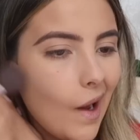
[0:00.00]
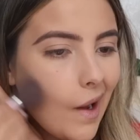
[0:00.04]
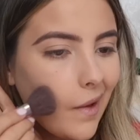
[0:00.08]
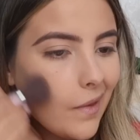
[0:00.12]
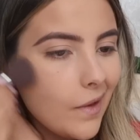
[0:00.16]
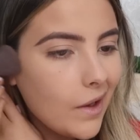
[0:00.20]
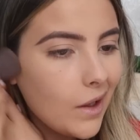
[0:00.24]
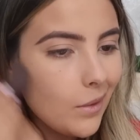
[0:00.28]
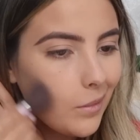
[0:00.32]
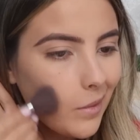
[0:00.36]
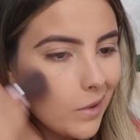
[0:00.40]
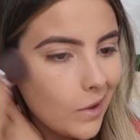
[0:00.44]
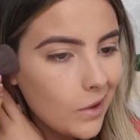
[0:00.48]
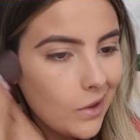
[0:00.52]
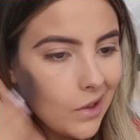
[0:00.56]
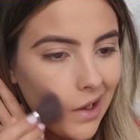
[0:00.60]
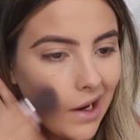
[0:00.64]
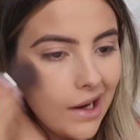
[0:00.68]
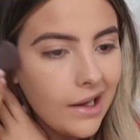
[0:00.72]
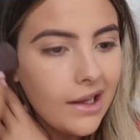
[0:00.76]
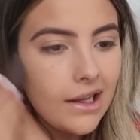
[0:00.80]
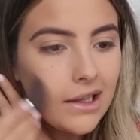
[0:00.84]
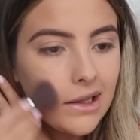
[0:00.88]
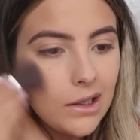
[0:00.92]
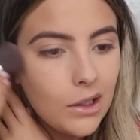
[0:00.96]
And then I'm going to
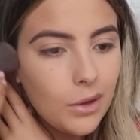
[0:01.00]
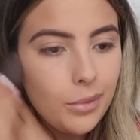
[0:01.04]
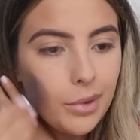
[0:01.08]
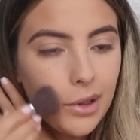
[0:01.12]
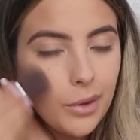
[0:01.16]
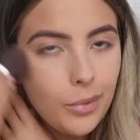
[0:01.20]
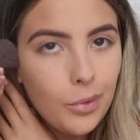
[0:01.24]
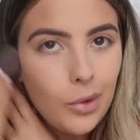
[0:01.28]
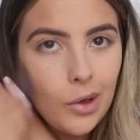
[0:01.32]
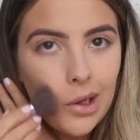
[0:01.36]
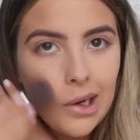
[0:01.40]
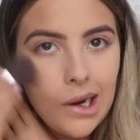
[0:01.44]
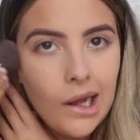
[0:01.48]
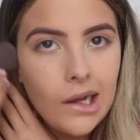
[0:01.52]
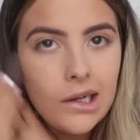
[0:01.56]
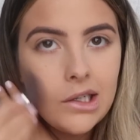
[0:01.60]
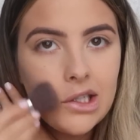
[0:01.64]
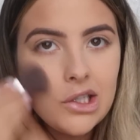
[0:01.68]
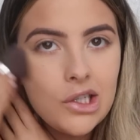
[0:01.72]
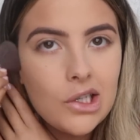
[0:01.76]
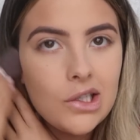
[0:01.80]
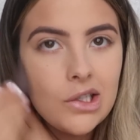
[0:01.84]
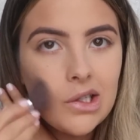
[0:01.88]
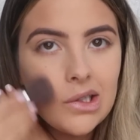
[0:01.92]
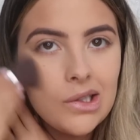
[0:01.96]
take a little bit of
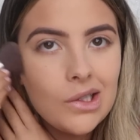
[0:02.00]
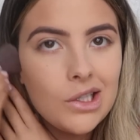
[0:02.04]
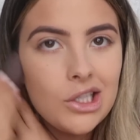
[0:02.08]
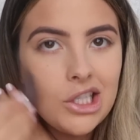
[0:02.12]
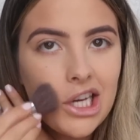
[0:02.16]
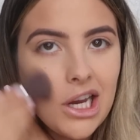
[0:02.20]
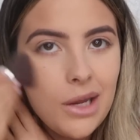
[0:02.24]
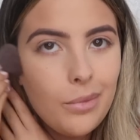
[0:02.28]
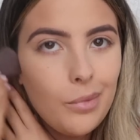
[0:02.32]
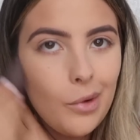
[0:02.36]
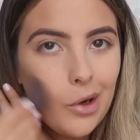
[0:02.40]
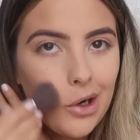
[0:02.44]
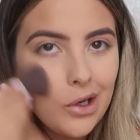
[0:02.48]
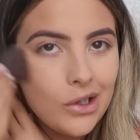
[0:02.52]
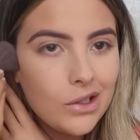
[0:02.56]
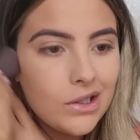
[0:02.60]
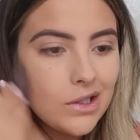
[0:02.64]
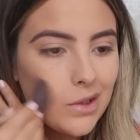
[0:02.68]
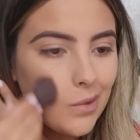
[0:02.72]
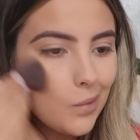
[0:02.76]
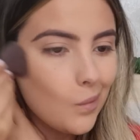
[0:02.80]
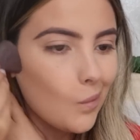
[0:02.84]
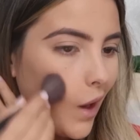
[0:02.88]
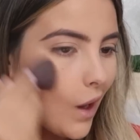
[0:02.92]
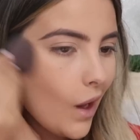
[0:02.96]
product just on the
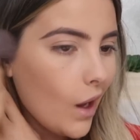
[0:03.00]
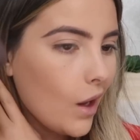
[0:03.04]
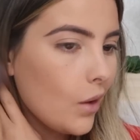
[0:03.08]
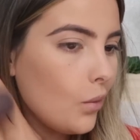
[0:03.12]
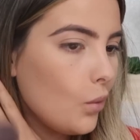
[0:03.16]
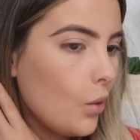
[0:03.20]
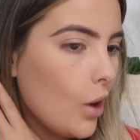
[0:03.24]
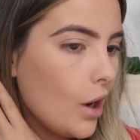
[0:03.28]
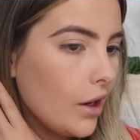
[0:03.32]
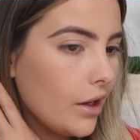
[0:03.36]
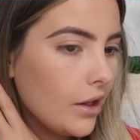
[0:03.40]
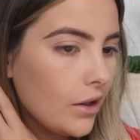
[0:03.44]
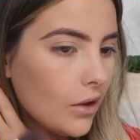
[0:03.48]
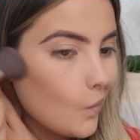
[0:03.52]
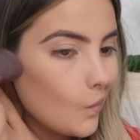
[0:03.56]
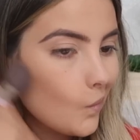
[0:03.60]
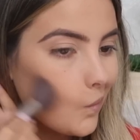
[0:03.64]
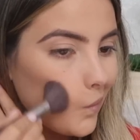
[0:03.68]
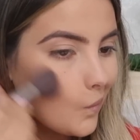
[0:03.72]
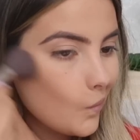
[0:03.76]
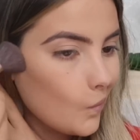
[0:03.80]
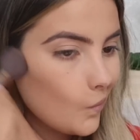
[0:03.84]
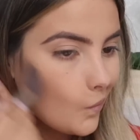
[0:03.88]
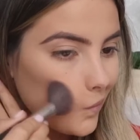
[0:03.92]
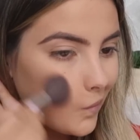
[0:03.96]
cheekbones and work it
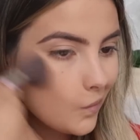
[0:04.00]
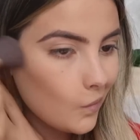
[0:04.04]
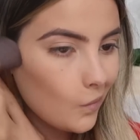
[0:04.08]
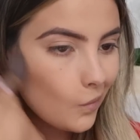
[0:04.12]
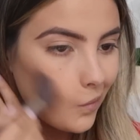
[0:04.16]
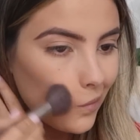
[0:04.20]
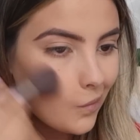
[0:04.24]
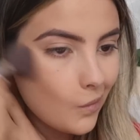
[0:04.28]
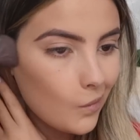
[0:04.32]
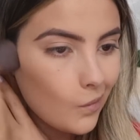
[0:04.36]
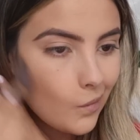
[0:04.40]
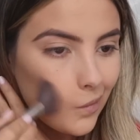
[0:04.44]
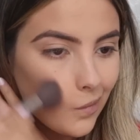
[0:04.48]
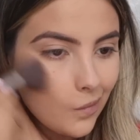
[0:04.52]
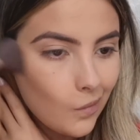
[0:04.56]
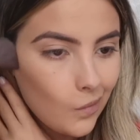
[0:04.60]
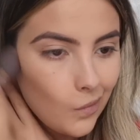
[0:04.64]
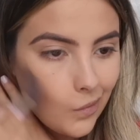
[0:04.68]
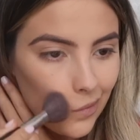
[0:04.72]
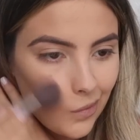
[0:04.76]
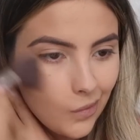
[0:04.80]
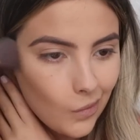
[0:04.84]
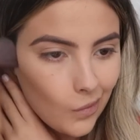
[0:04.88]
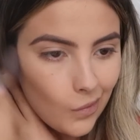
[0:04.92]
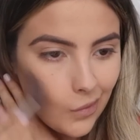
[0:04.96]
on in circular
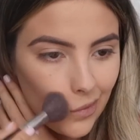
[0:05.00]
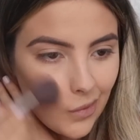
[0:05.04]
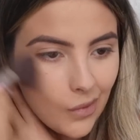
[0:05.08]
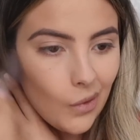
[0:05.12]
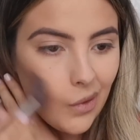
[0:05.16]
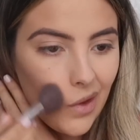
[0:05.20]
motions.